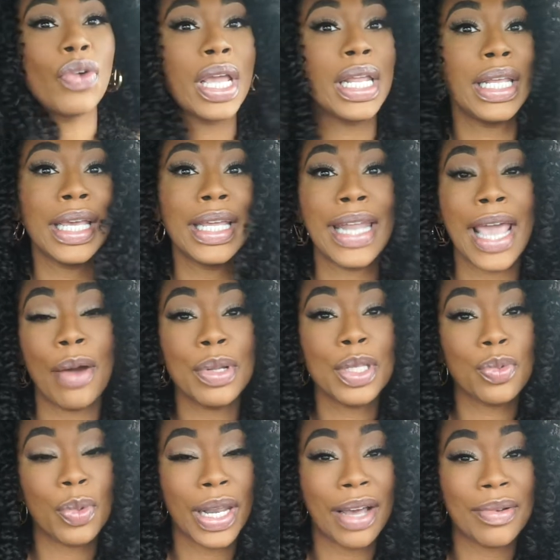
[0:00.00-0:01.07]
raining and now
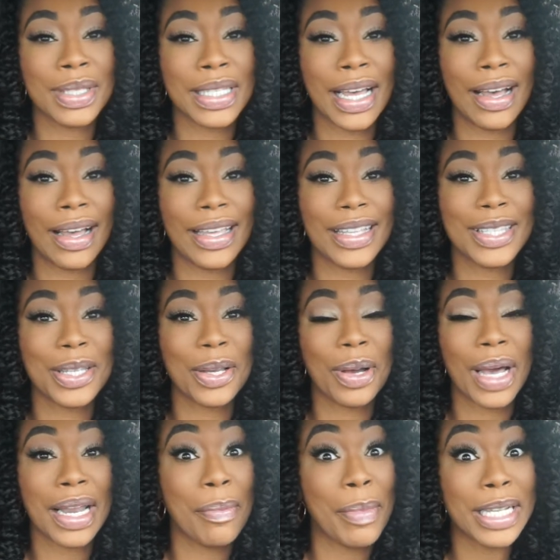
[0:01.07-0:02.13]
it's wet outside, so
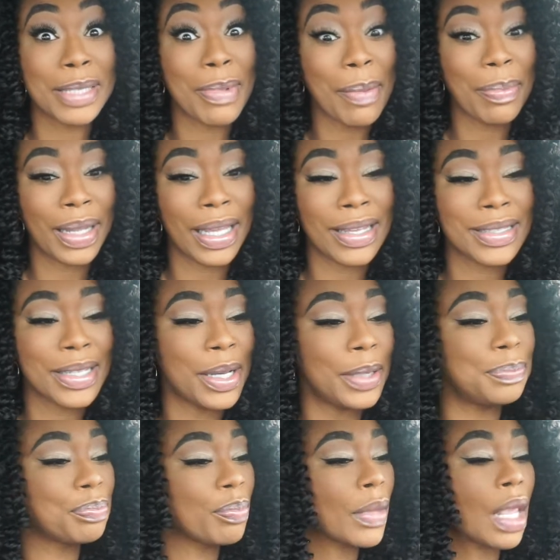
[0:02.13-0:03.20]
kind of messed my plans up.
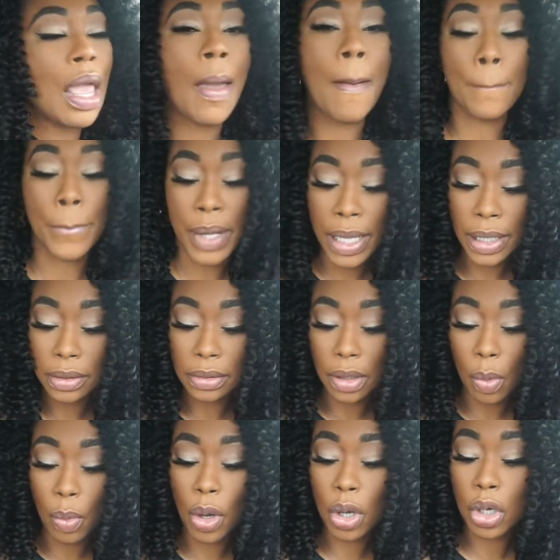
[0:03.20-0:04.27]
But
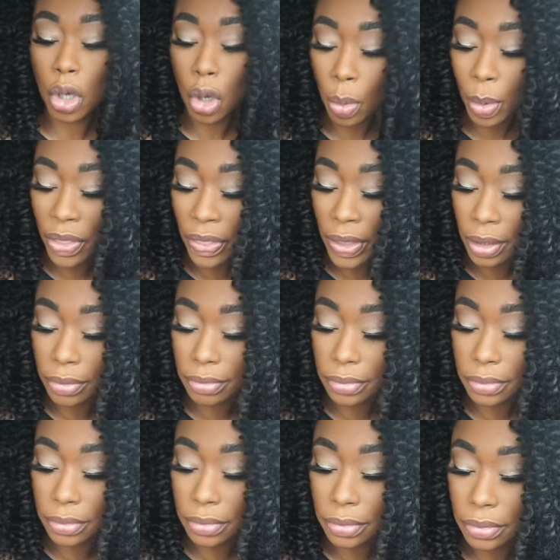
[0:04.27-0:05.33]
we're gonna go with it.
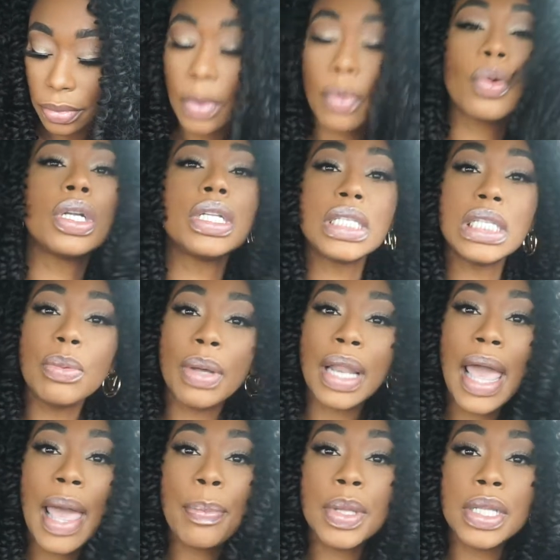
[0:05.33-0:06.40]
We're gonna see what
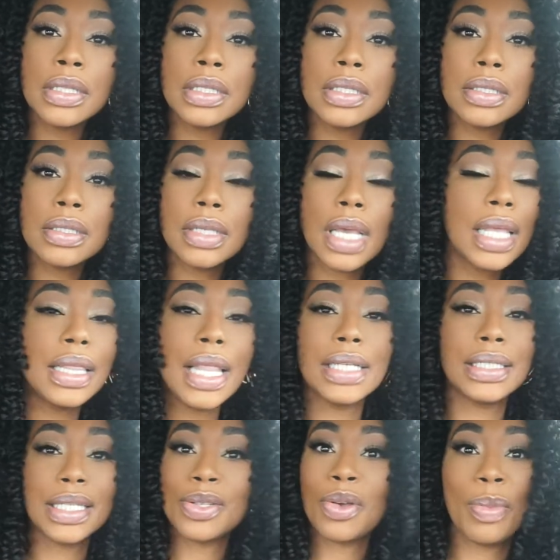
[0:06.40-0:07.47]
happens, and
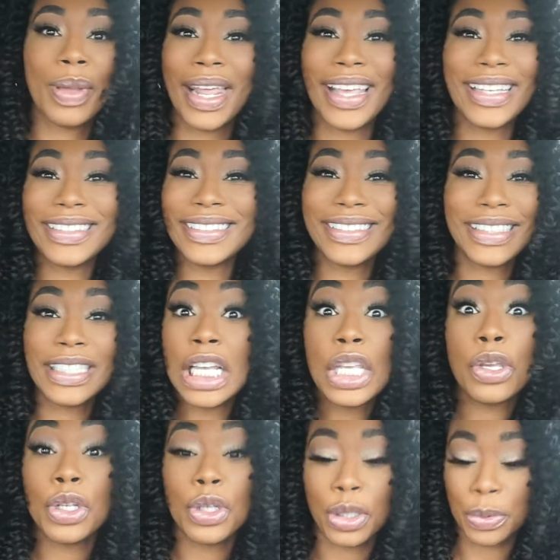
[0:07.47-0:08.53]
that's just gonna be that. You know,
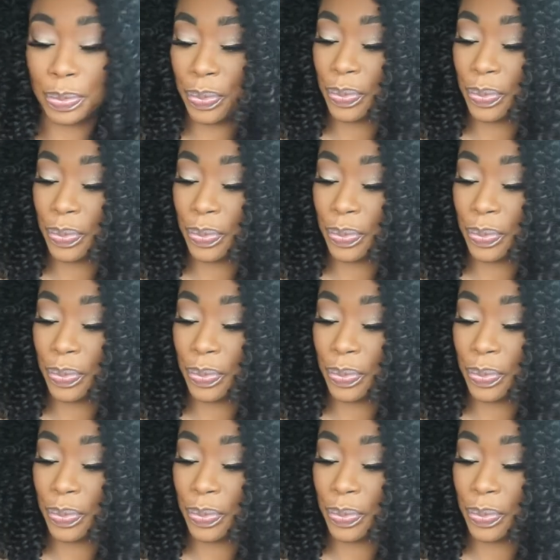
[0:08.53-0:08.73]
you can do.